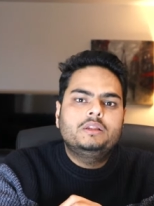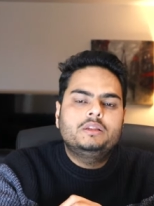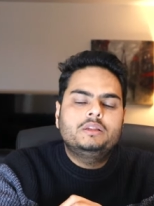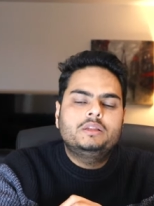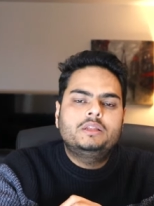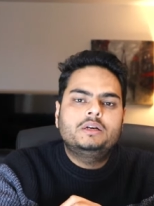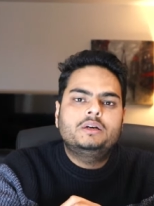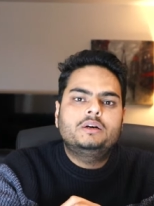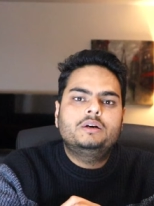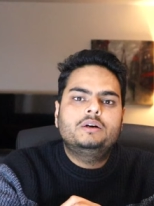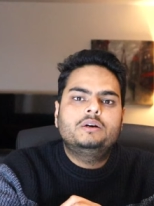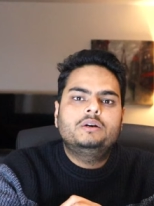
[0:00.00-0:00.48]

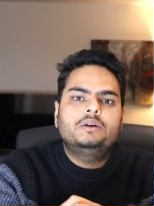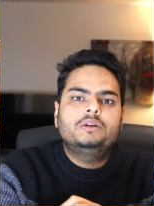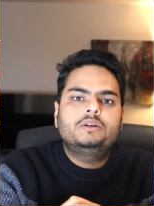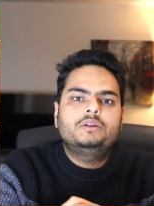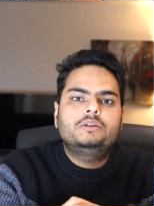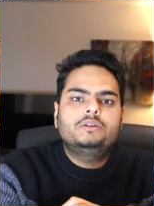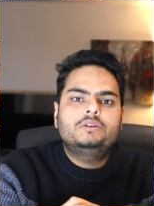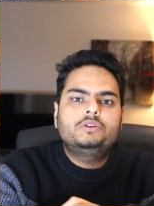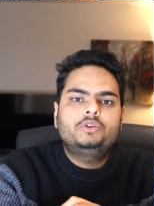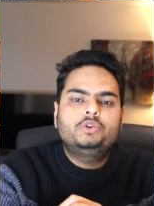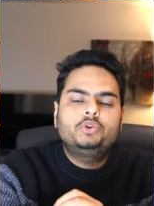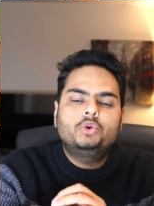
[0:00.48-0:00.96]
the
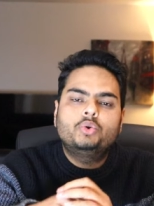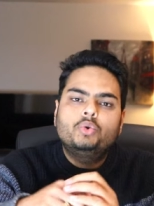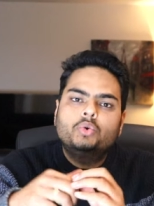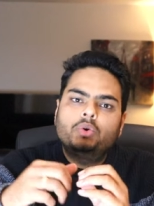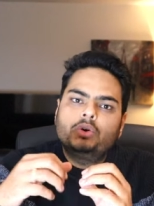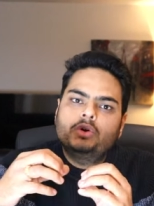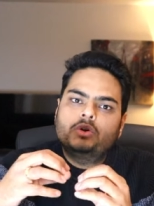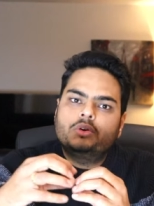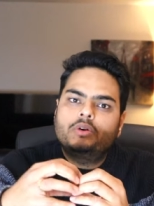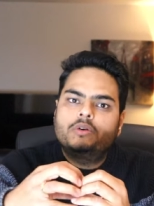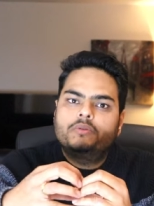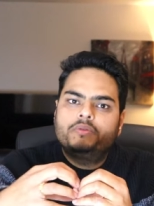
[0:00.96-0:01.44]

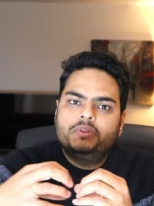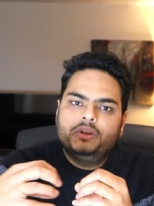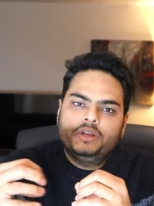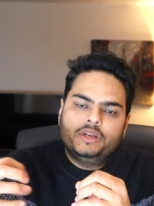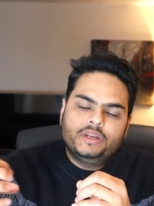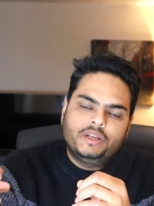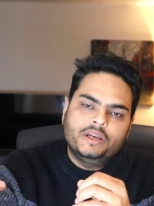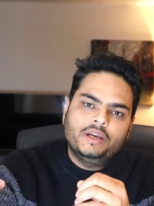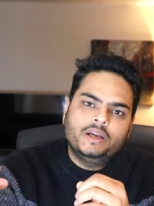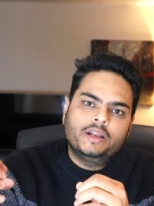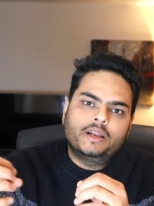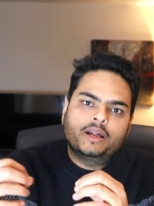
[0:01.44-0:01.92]
tone of the
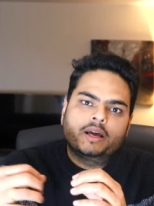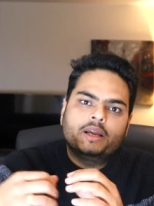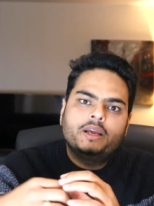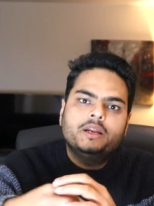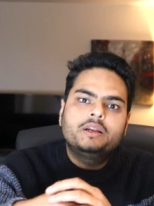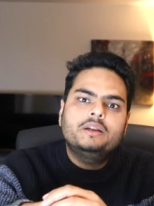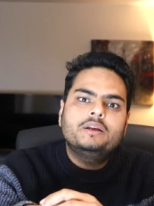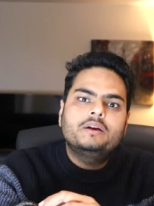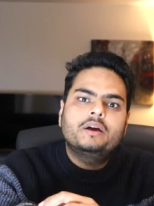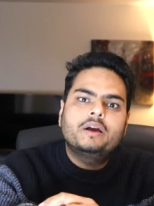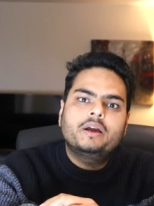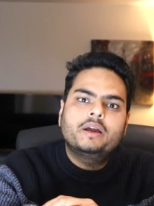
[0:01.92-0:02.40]
day
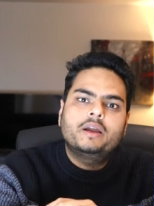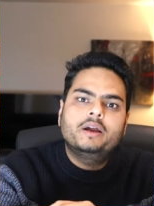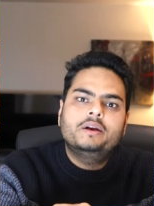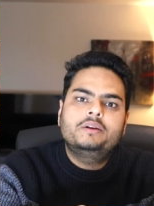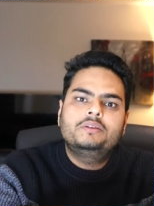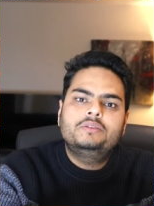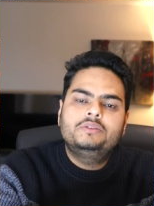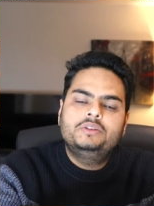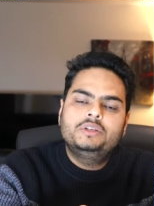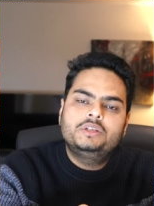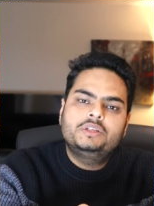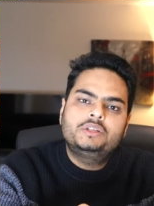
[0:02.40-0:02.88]
right
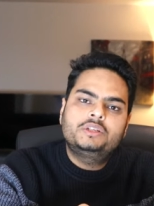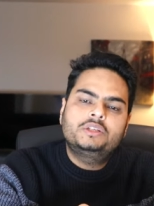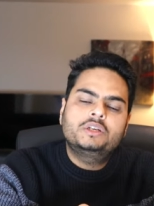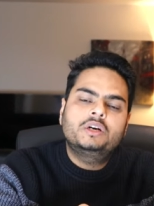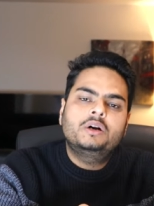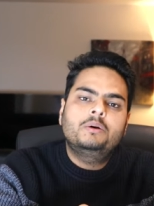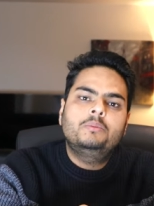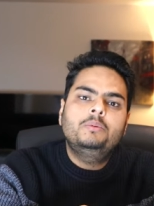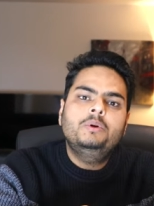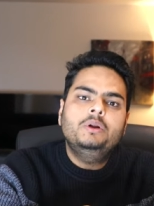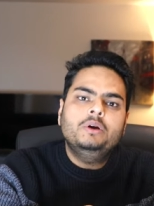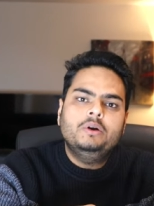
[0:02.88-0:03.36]
gets
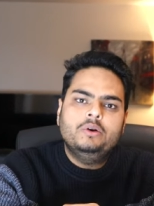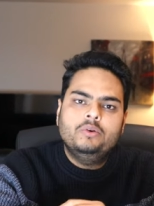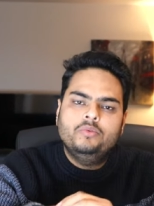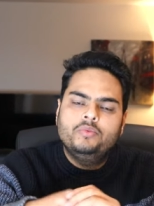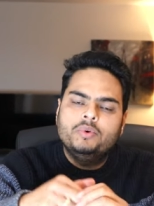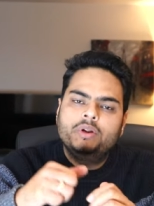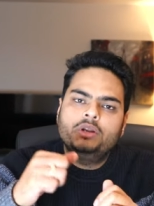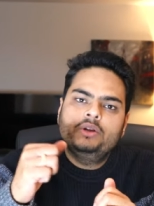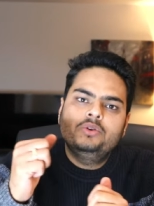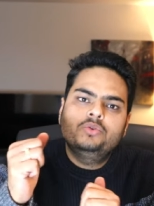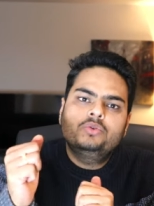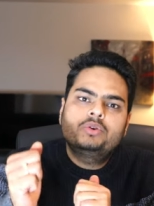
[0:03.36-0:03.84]
disturbed
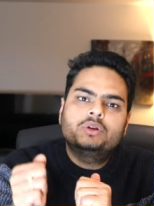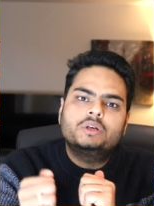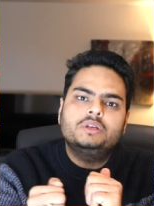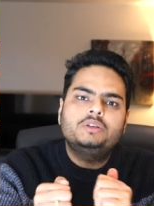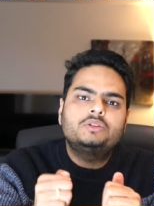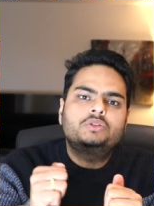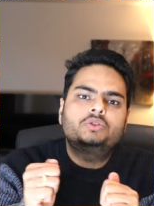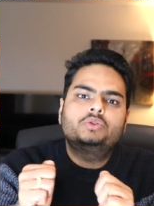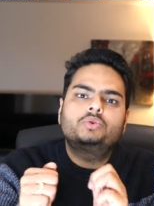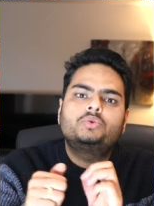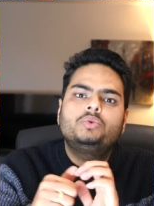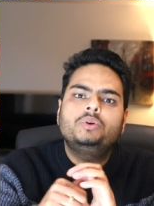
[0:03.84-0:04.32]
when you
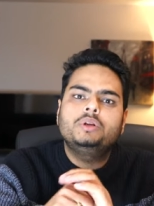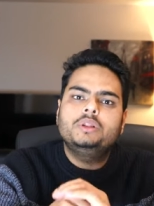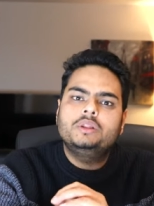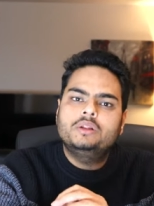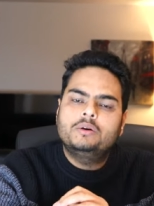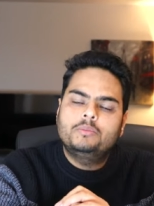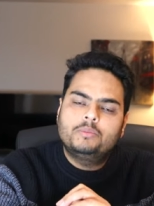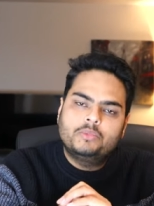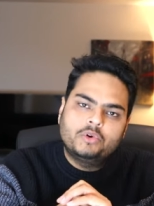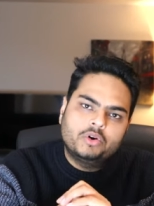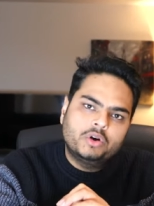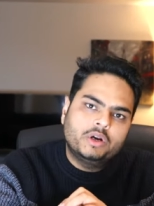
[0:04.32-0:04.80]
rush through in
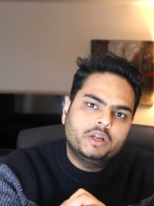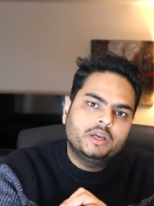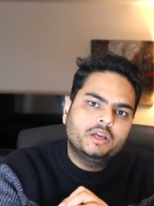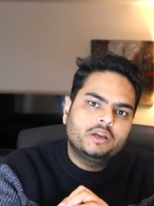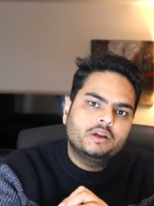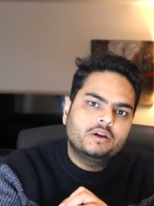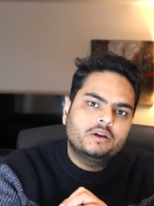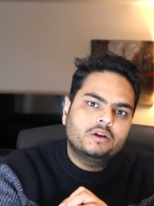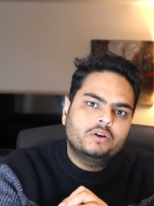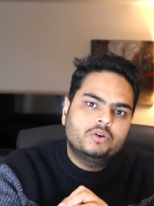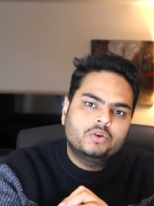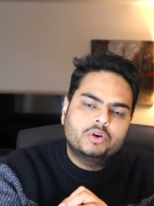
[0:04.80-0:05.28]
the morning
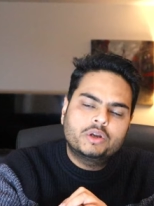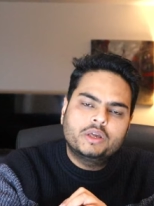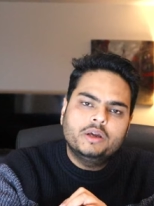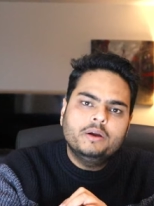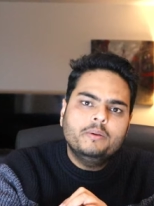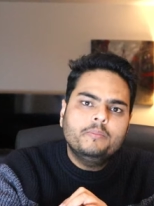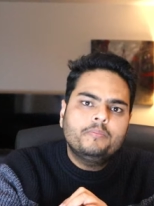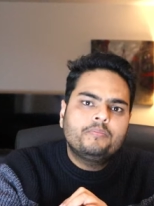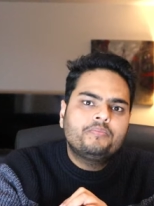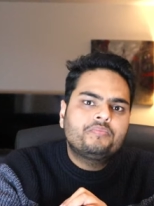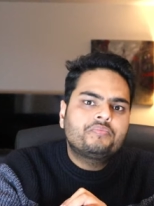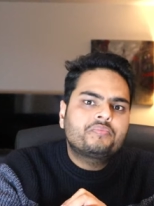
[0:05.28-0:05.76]

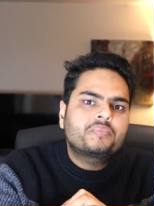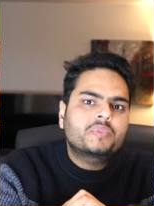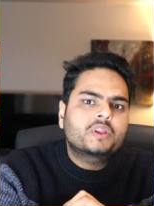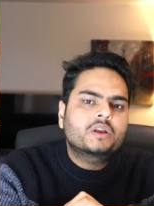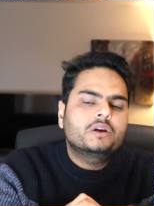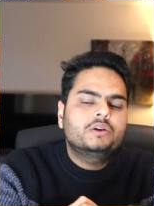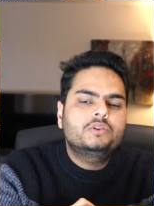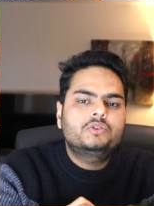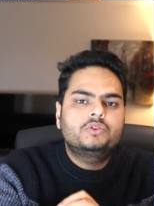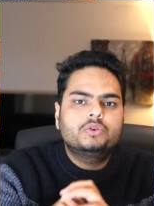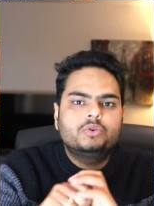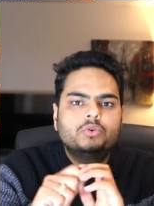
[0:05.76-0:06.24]
okay
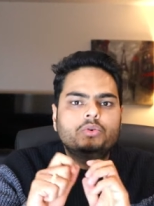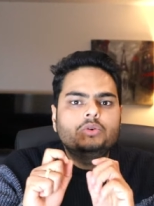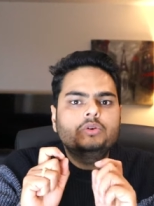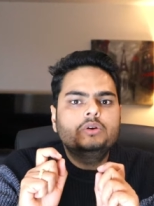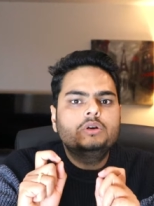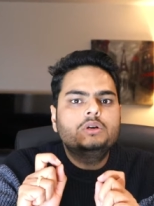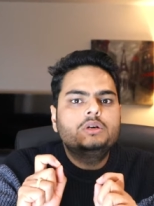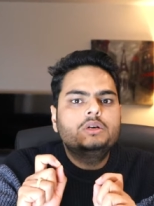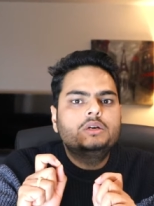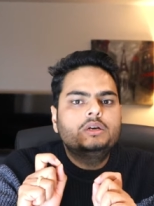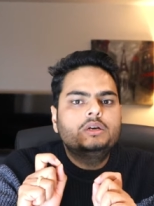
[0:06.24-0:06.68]
so